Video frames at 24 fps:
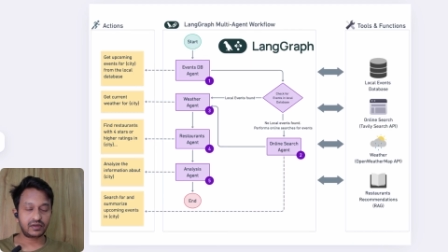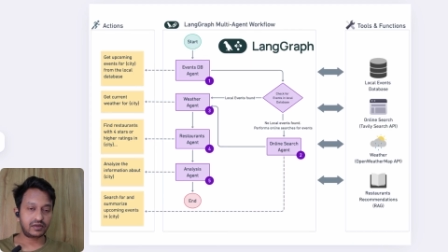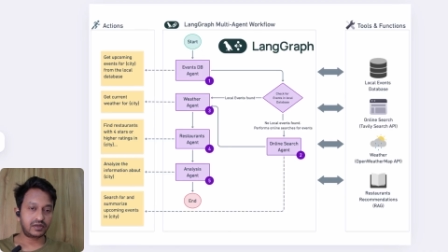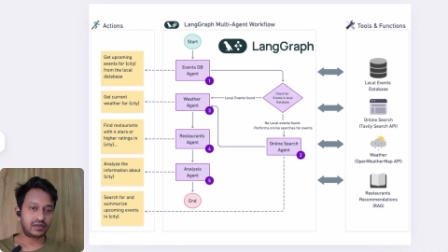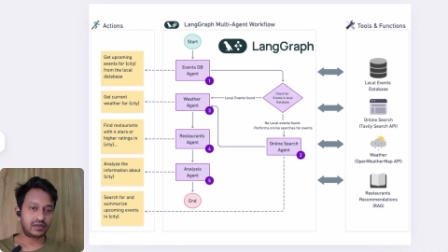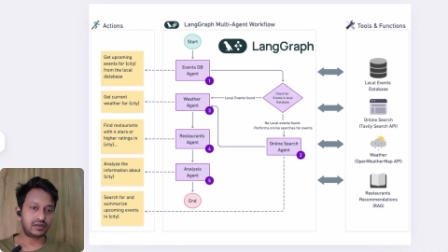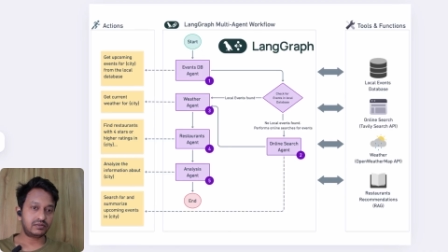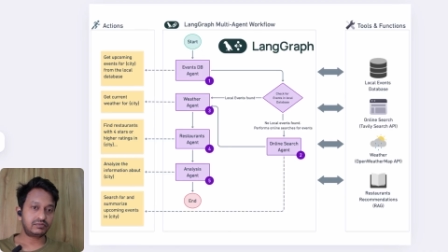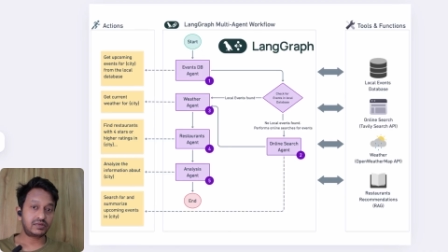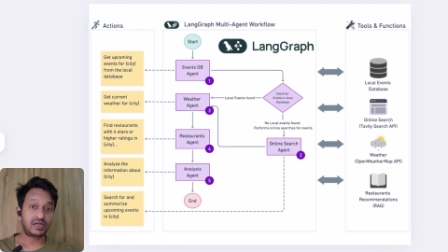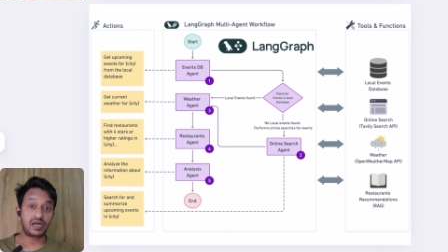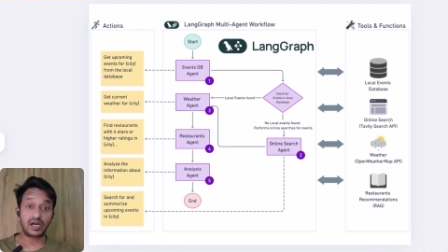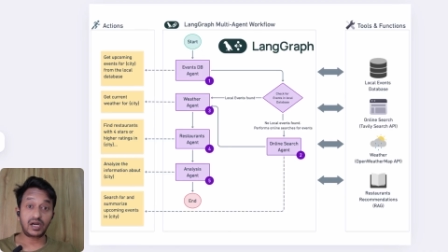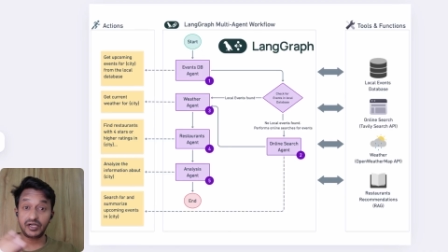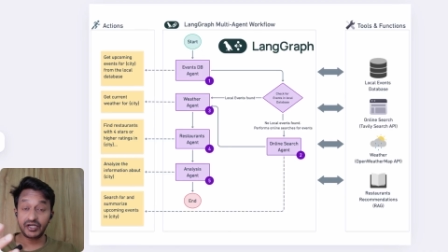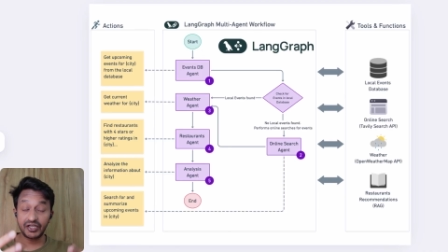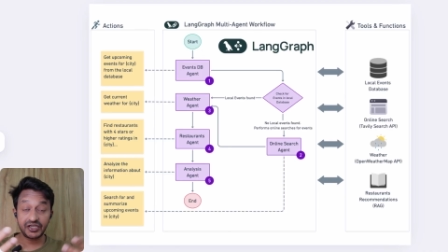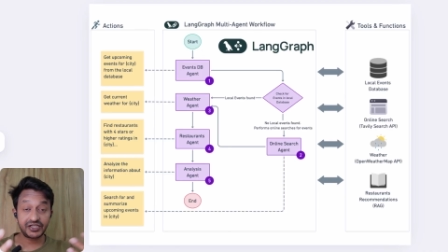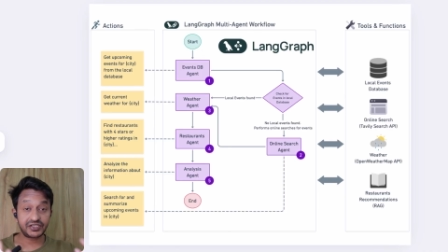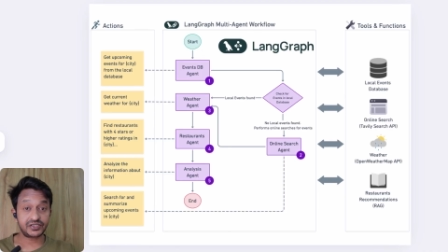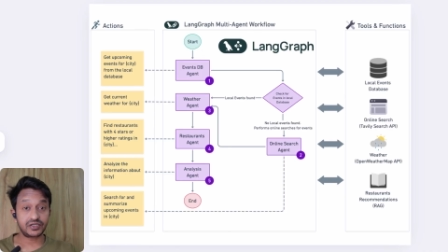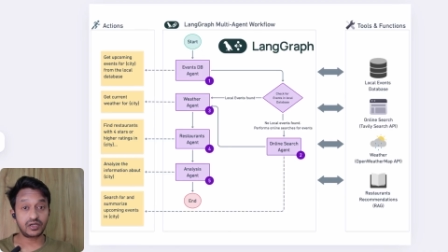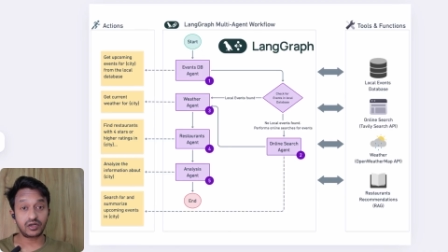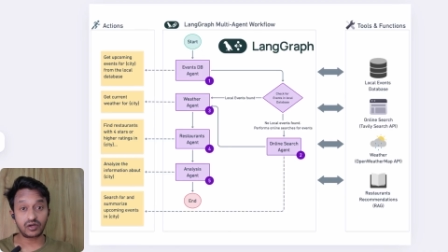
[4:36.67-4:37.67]
um,
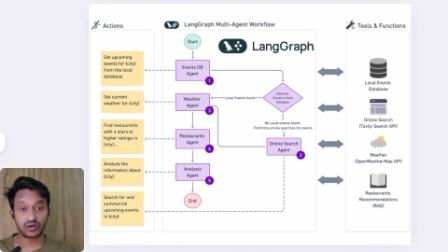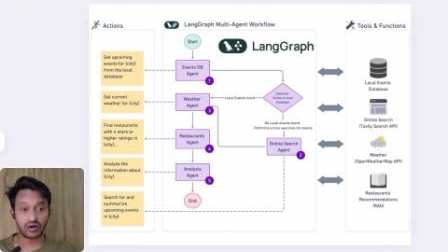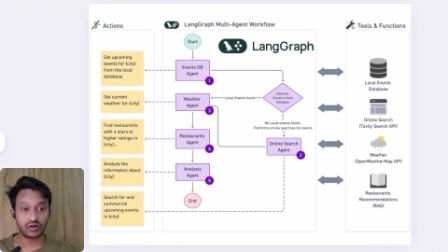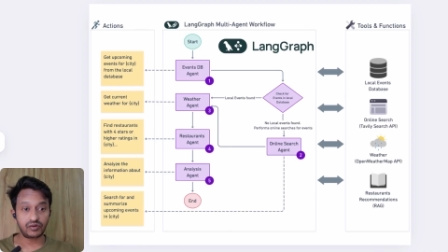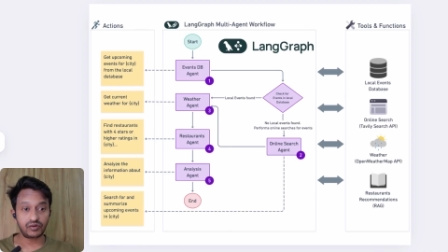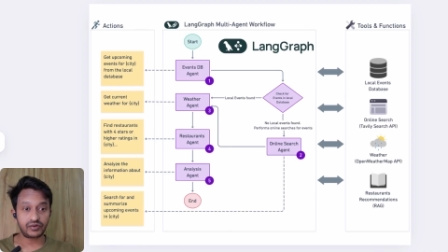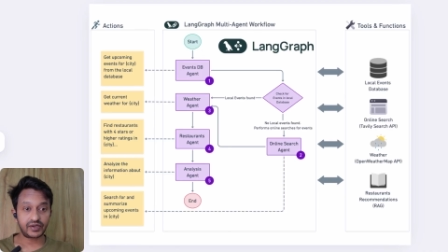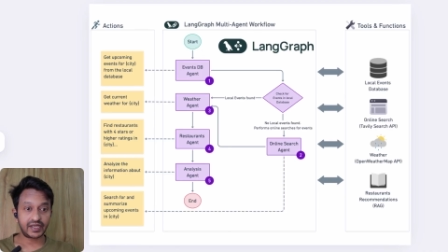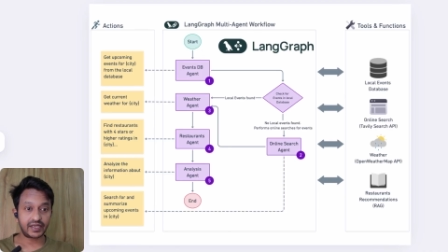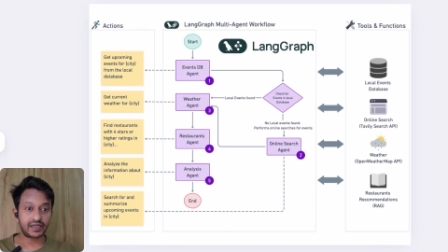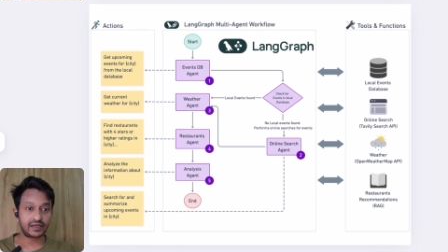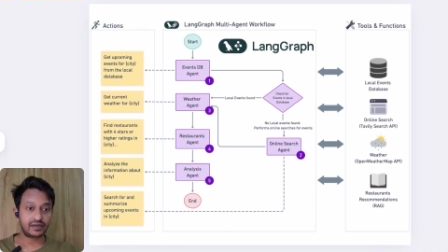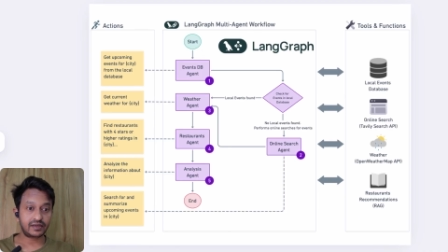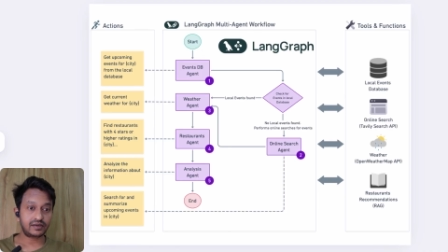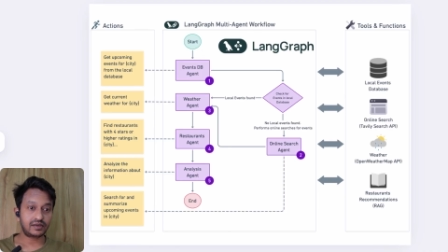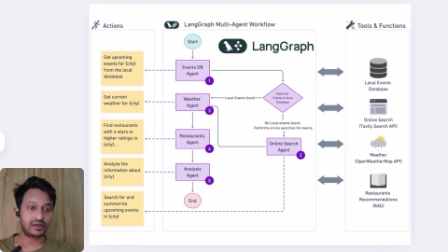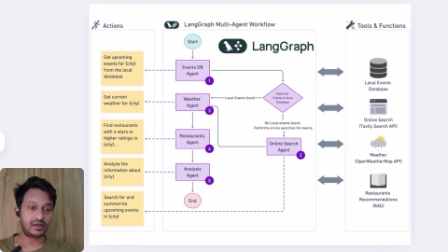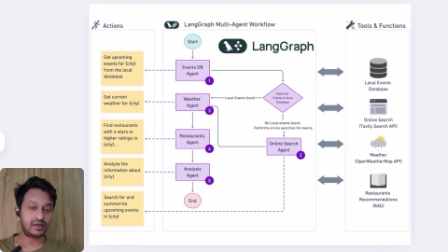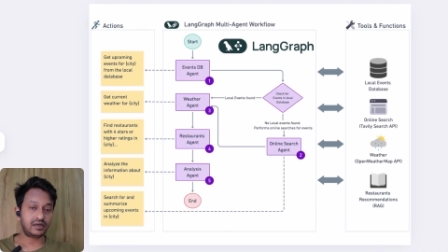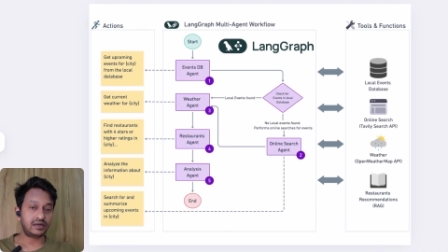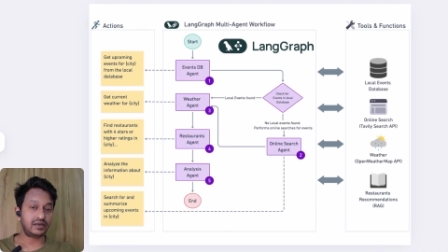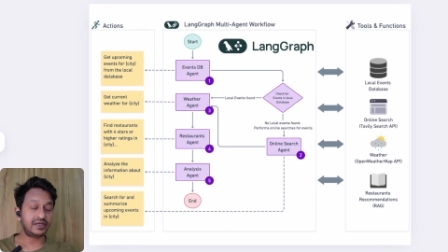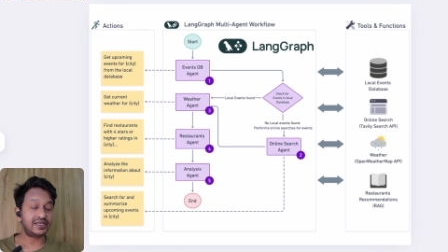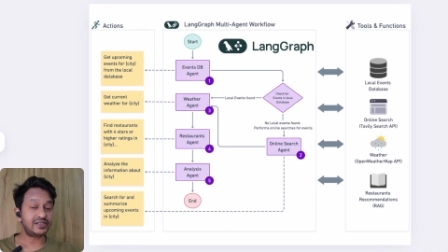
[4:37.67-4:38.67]
conditional routing
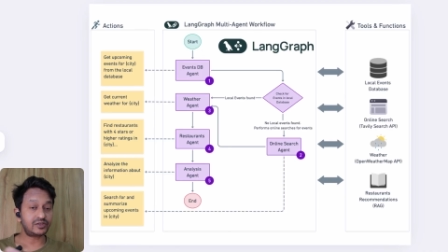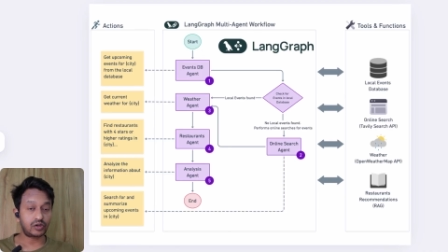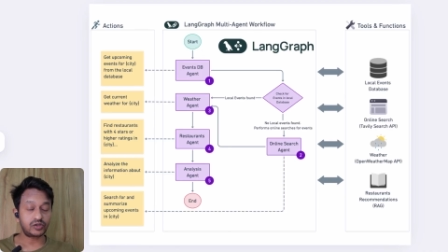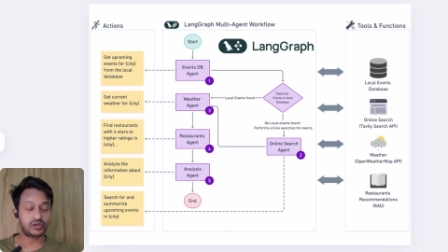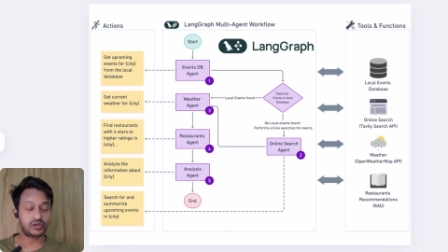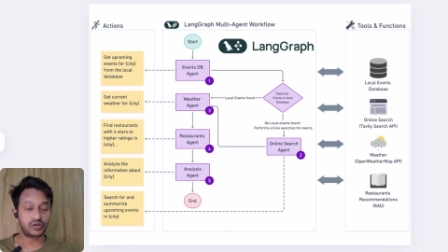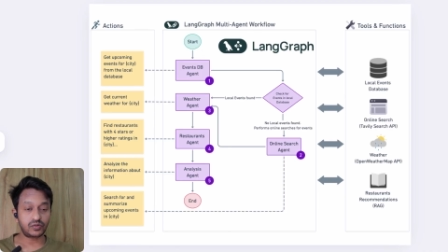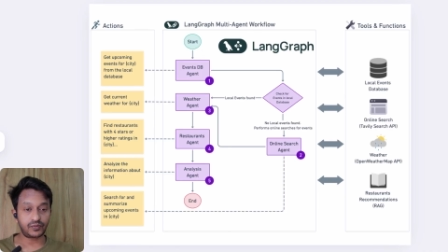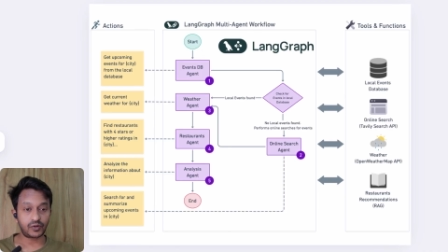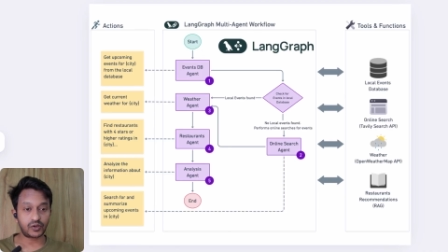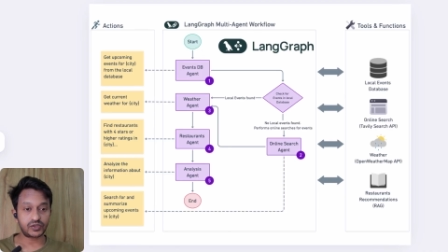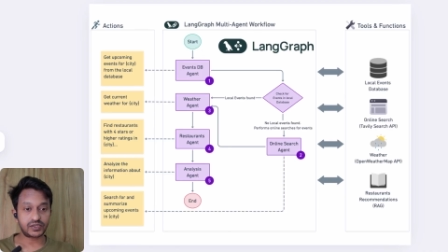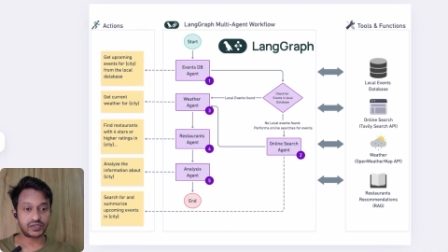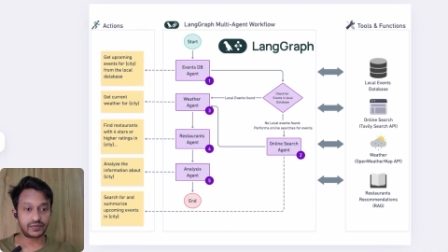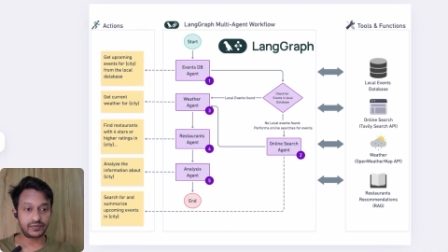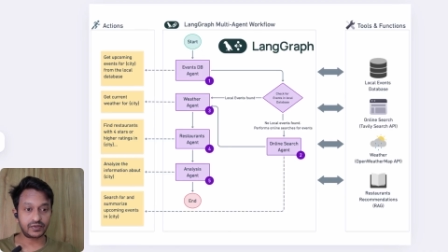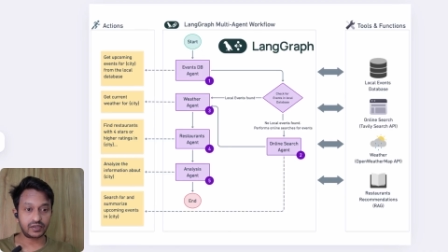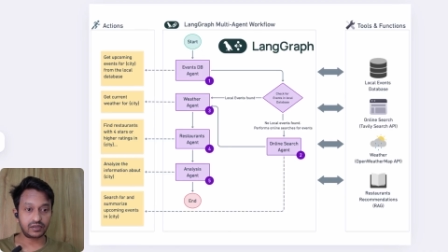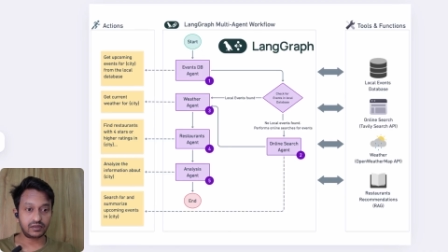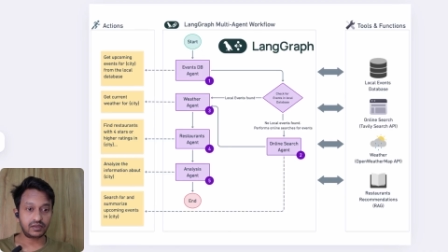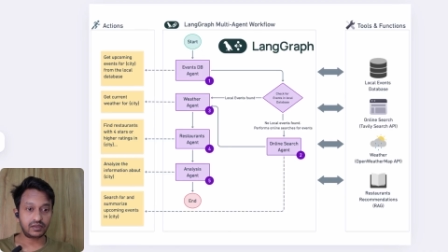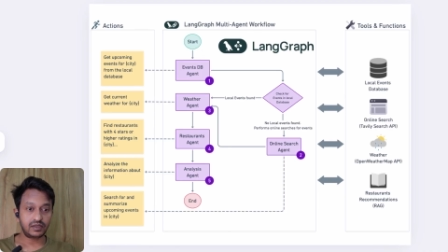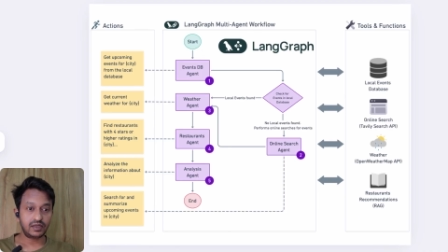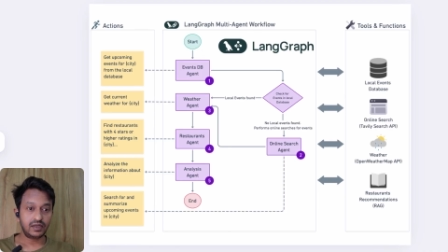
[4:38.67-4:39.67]
uh, is also
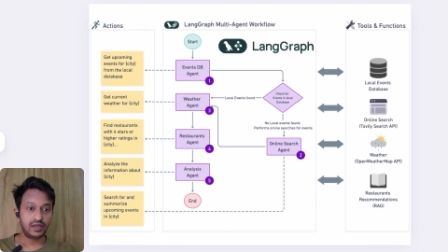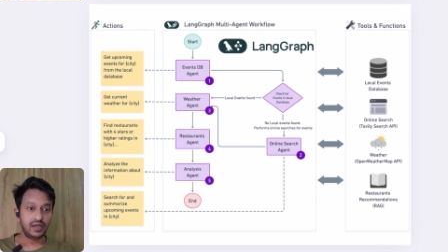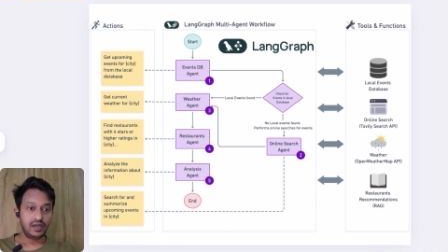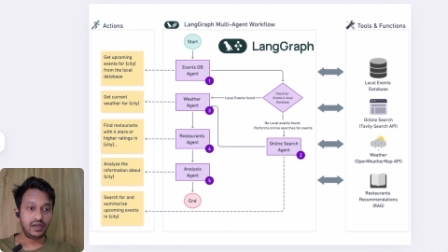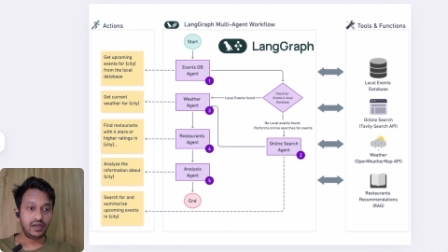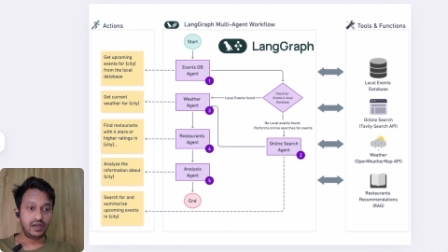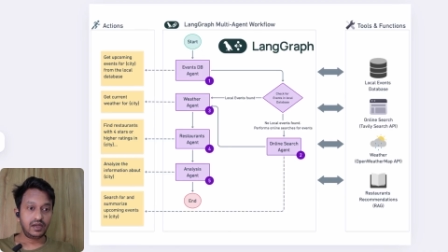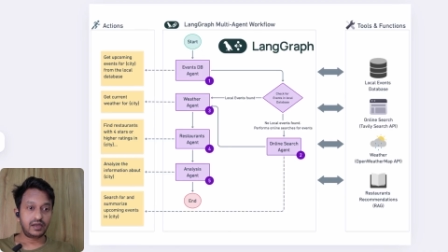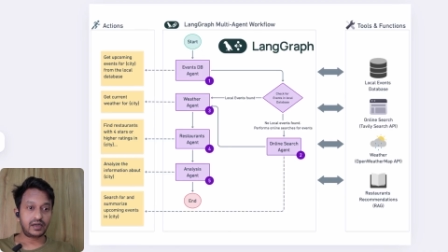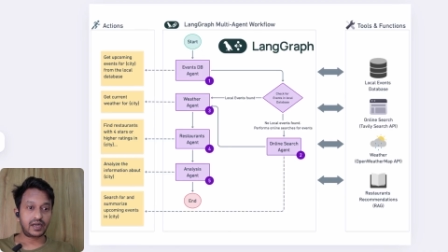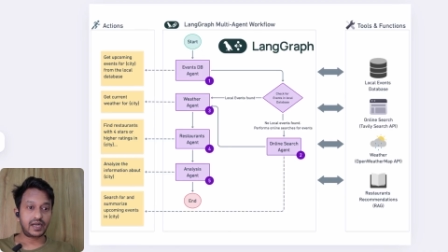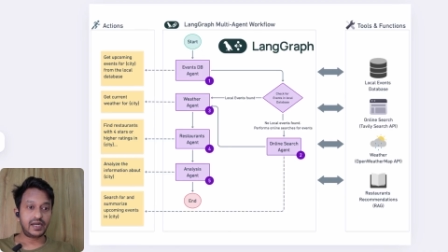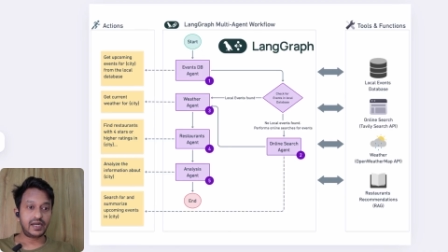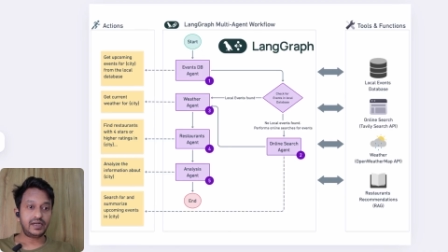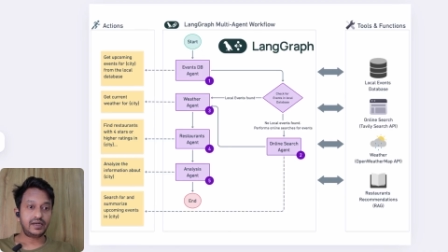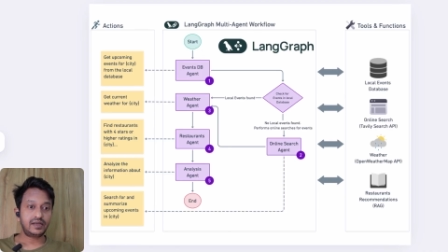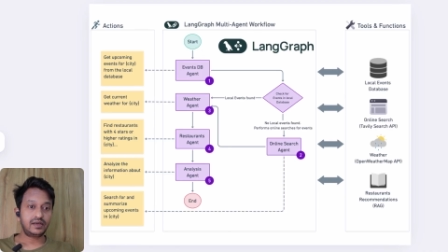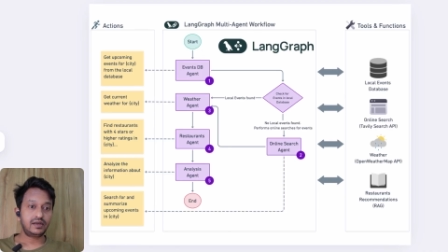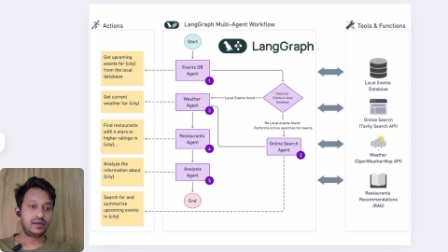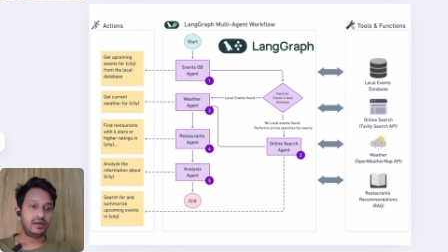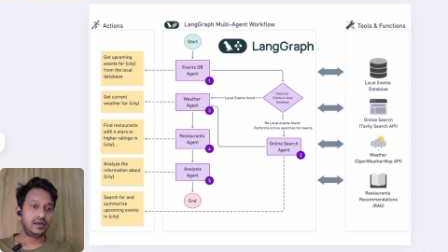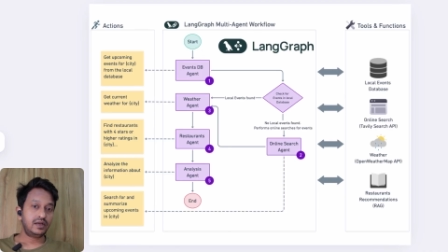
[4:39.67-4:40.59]
possible, right?